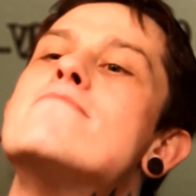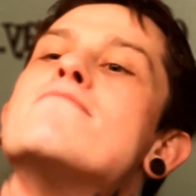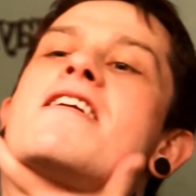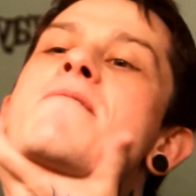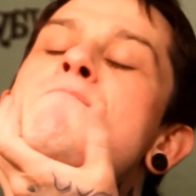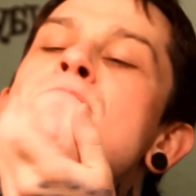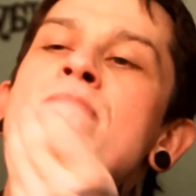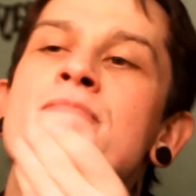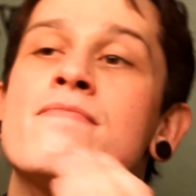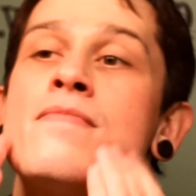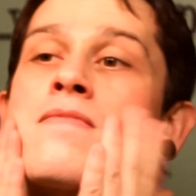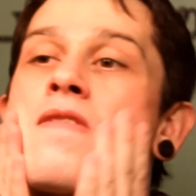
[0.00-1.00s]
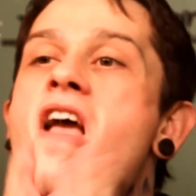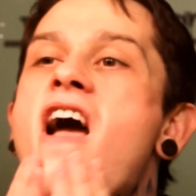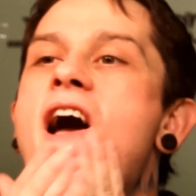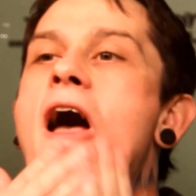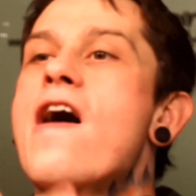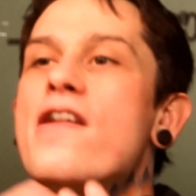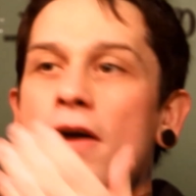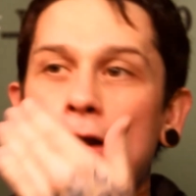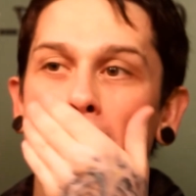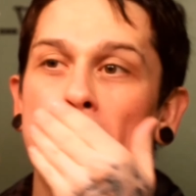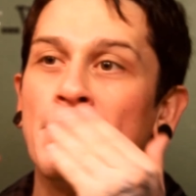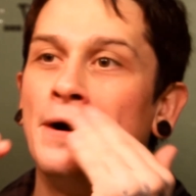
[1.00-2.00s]
But
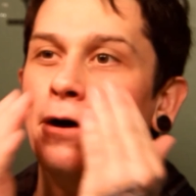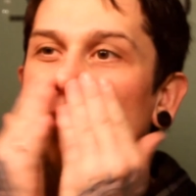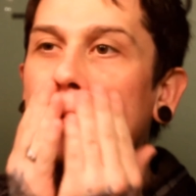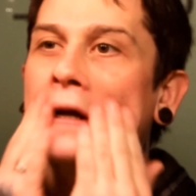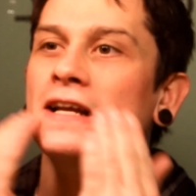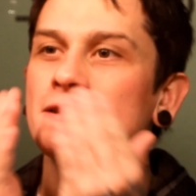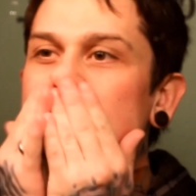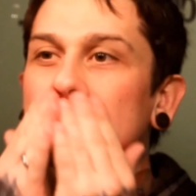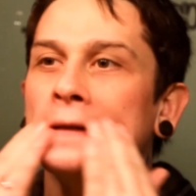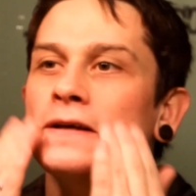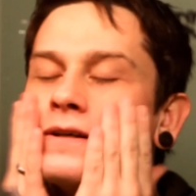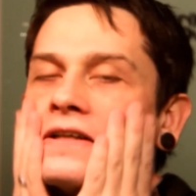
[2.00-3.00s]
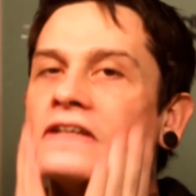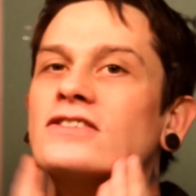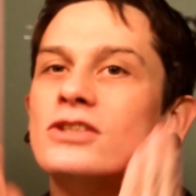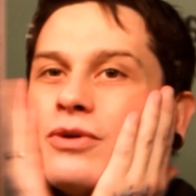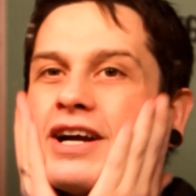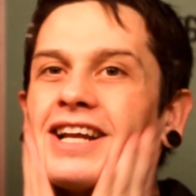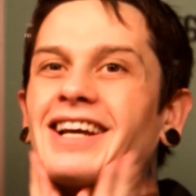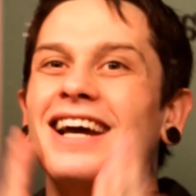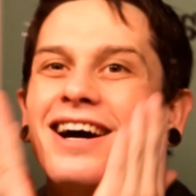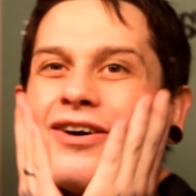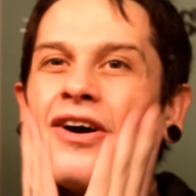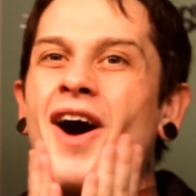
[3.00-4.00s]
non-alcohol based is the way to
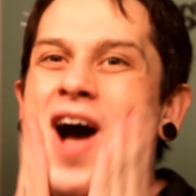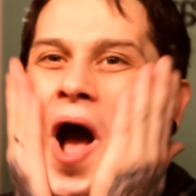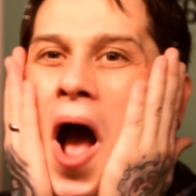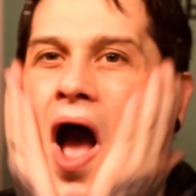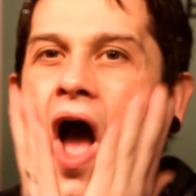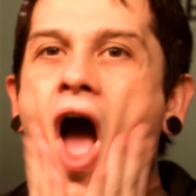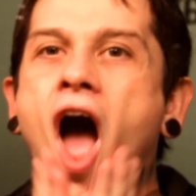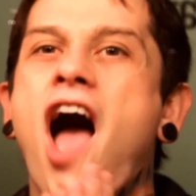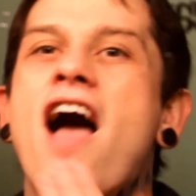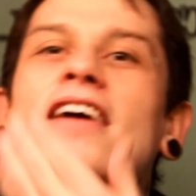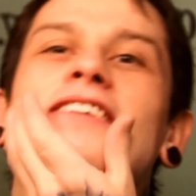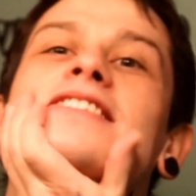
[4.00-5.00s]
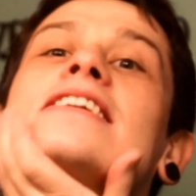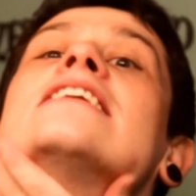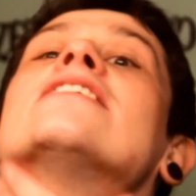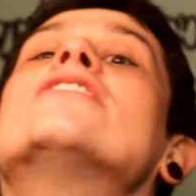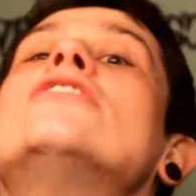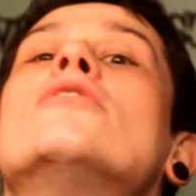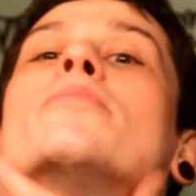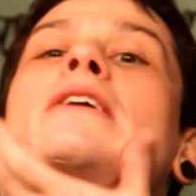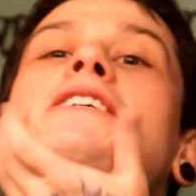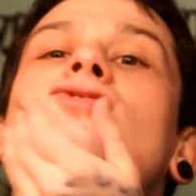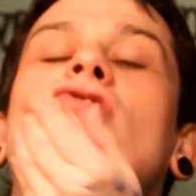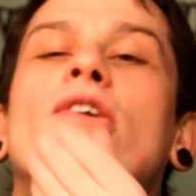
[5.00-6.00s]
go. Because that alcohol
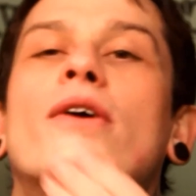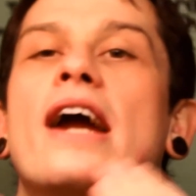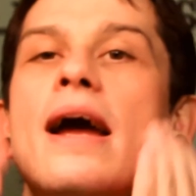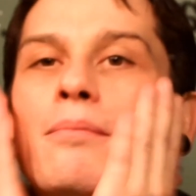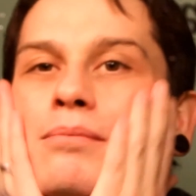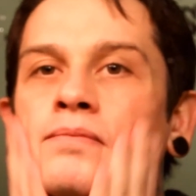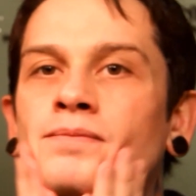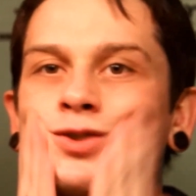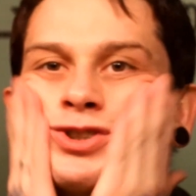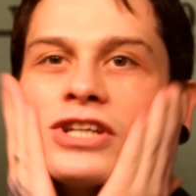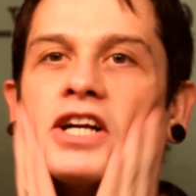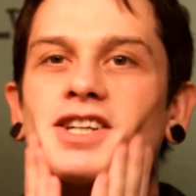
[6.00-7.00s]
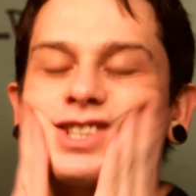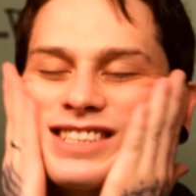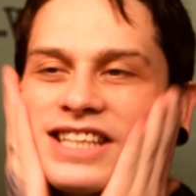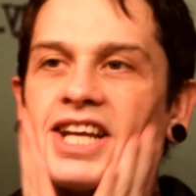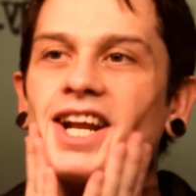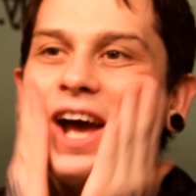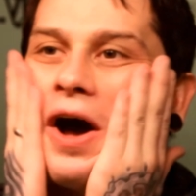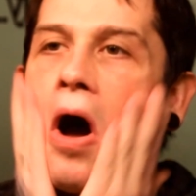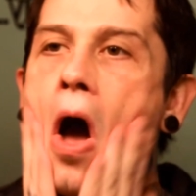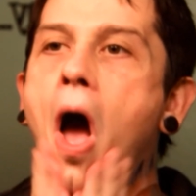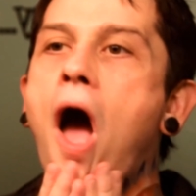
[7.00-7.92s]
based crap will dry your skin out.